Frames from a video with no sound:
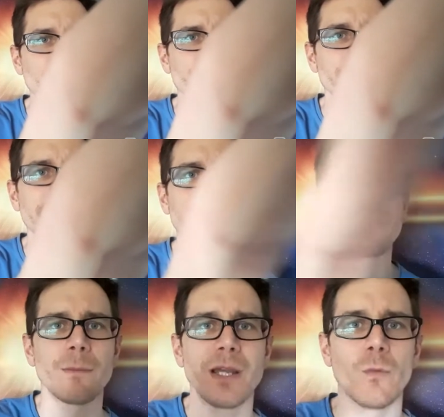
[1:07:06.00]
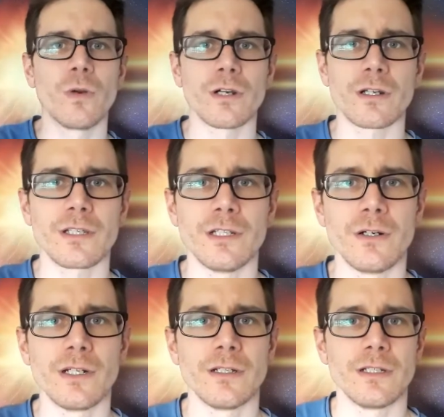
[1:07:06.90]
or like if I'm at work,
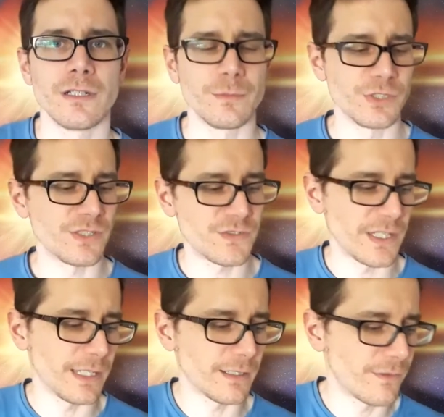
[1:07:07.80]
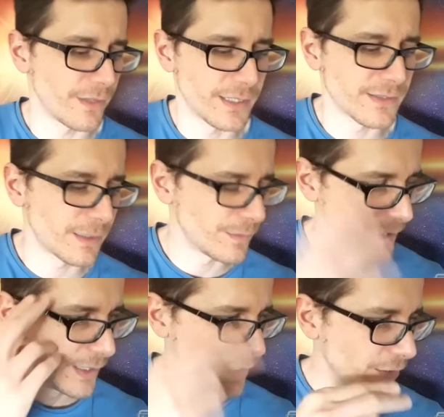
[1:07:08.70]
and then I'm just thinking of things, and
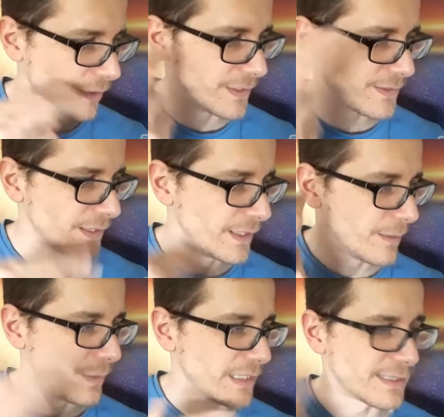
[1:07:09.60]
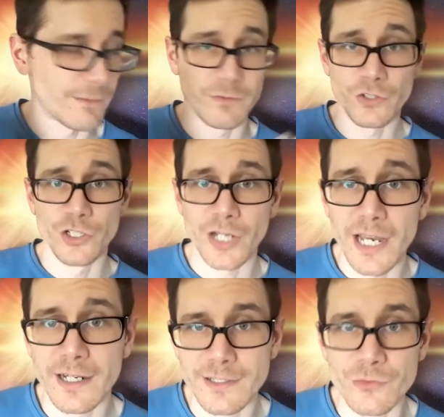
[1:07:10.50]
it's because I've learned
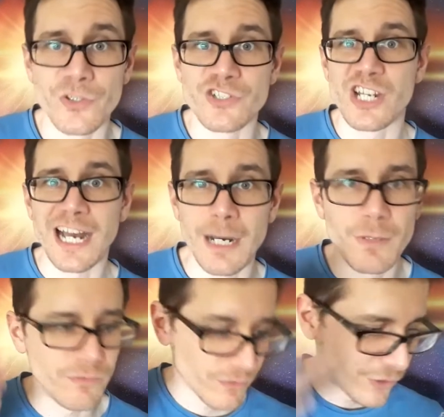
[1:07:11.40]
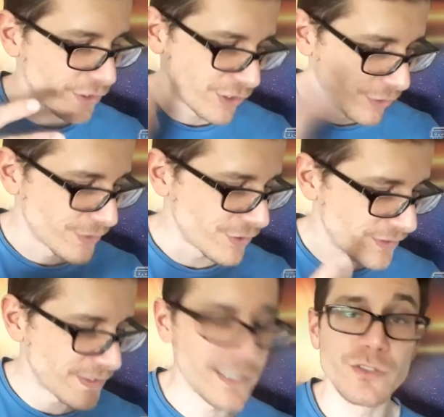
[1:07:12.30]
how to do the job. I've learned, so
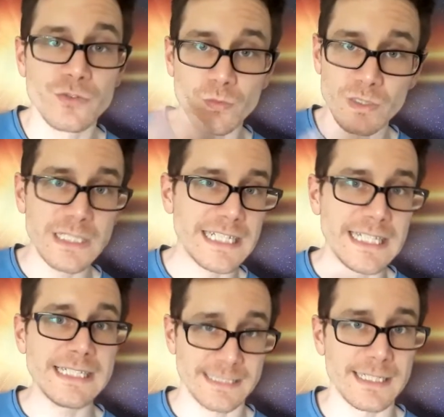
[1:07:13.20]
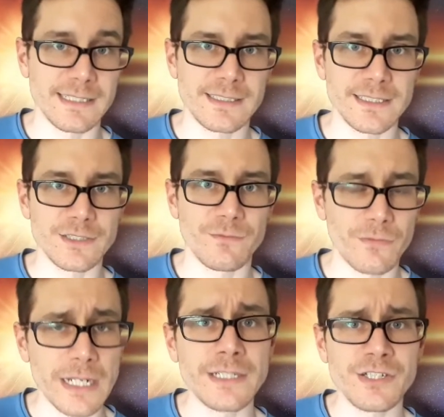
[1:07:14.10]
it's really easy to
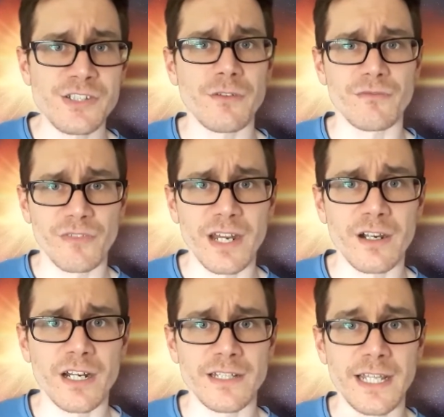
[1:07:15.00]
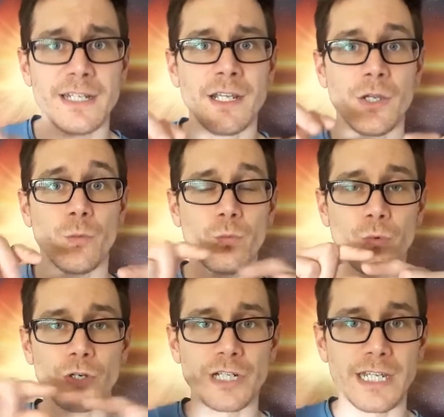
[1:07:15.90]
find yourself there and then
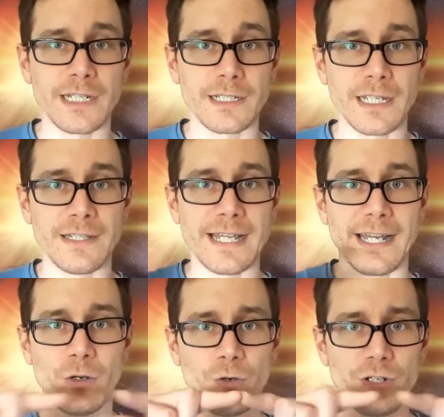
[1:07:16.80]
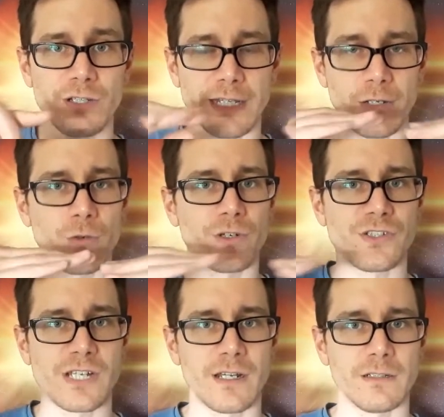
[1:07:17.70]
working in that
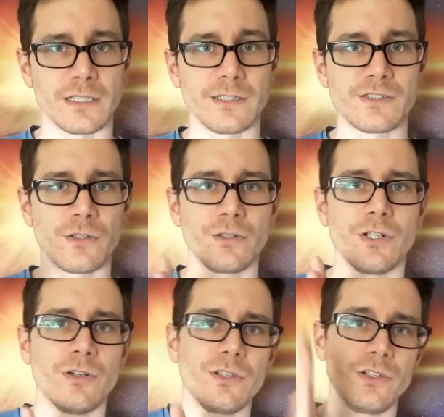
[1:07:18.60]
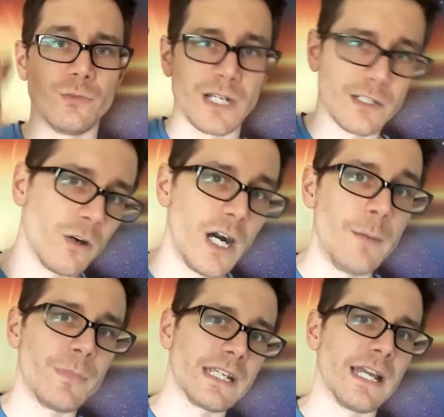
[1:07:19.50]
horizontally. So, you want to go
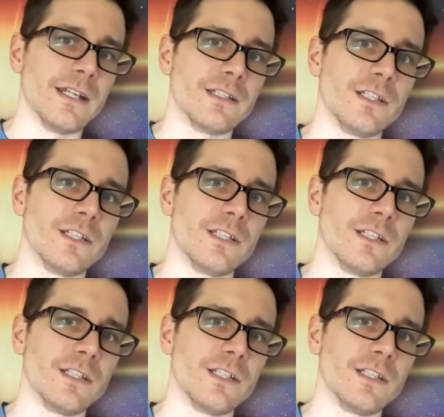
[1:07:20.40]
up again,